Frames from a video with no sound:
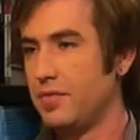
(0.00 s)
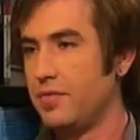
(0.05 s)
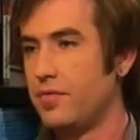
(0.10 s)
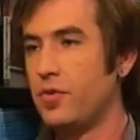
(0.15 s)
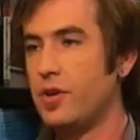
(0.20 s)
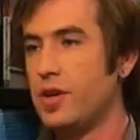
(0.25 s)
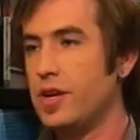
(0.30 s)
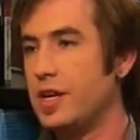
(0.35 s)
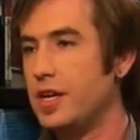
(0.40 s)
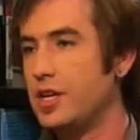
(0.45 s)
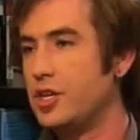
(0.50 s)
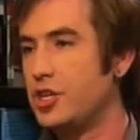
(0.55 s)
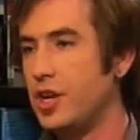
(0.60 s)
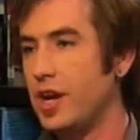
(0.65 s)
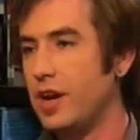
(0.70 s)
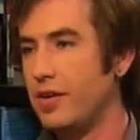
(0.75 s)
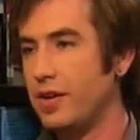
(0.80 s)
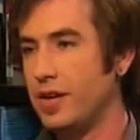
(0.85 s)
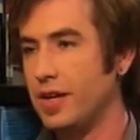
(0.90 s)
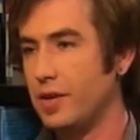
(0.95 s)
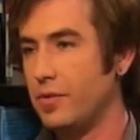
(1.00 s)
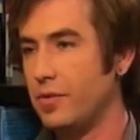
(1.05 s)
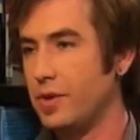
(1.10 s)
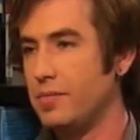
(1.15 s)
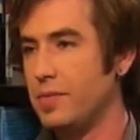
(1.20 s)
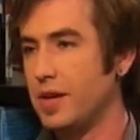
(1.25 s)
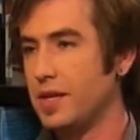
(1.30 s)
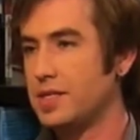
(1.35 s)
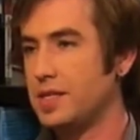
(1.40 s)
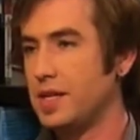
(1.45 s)
the free sharing and
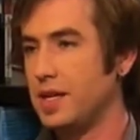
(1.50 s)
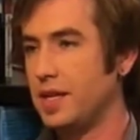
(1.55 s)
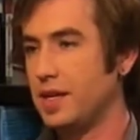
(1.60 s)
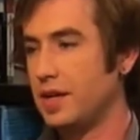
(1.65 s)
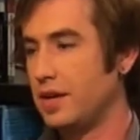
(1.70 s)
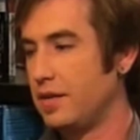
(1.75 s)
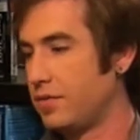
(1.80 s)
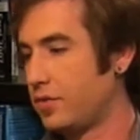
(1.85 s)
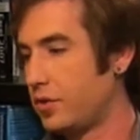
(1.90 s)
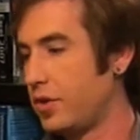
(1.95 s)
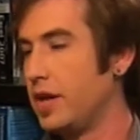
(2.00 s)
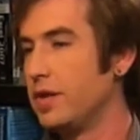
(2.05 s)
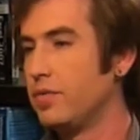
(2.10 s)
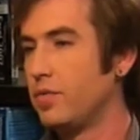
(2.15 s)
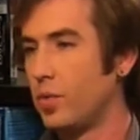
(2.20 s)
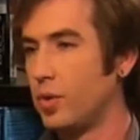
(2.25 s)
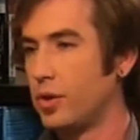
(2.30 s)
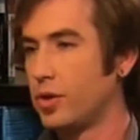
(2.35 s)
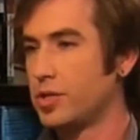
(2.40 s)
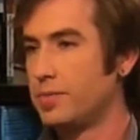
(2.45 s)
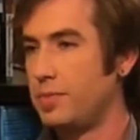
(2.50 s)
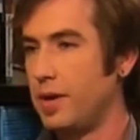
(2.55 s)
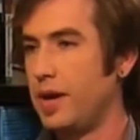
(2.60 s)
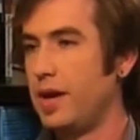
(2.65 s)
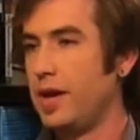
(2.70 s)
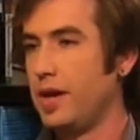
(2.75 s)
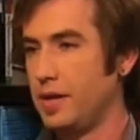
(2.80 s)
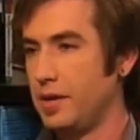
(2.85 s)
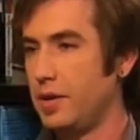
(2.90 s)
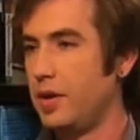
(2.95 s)
remixing of creative works
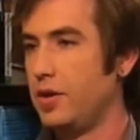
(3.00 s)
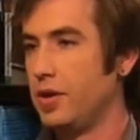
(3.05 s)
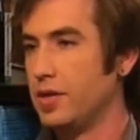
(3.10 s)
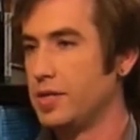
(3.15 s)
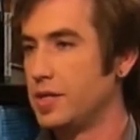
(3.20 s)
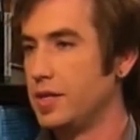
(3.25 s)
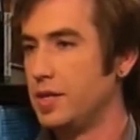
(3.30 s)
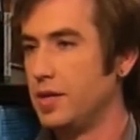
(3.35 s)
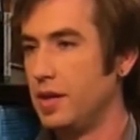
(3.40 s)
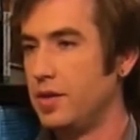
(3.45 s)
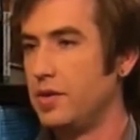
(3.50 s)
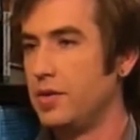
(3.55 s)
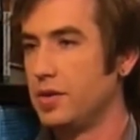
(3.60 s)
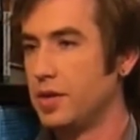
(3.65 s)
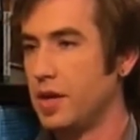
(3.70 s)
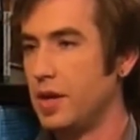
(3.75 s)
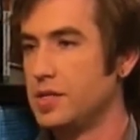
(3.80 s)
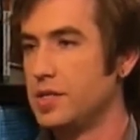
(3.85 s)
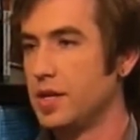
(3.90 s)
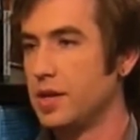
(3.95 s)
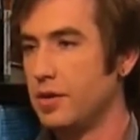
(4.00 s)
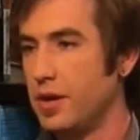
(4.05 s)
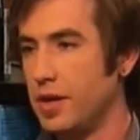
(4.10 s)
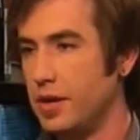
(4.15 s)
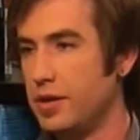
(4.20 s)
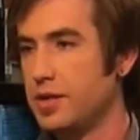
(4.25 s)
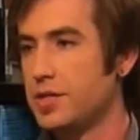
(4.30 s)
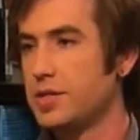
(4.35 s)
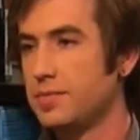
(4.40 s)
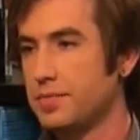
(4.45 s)
by artists and other content
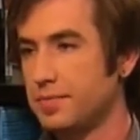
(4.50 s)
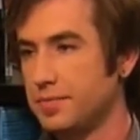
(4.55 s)
creators.